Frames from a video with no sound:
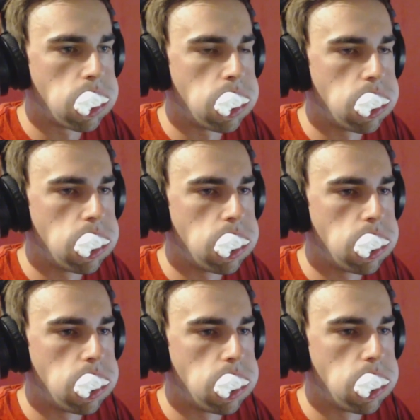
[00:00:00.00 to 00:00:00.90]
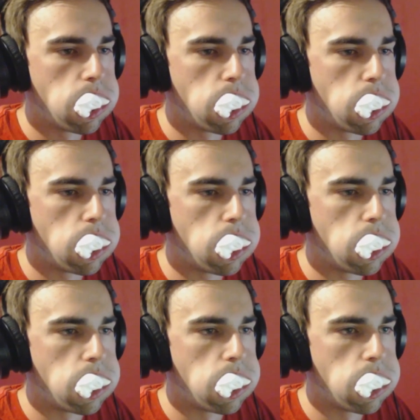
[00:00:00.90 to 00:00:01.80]

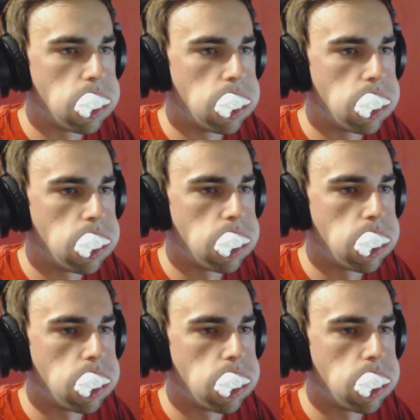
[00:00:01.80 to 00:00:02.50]
Nobody speaks.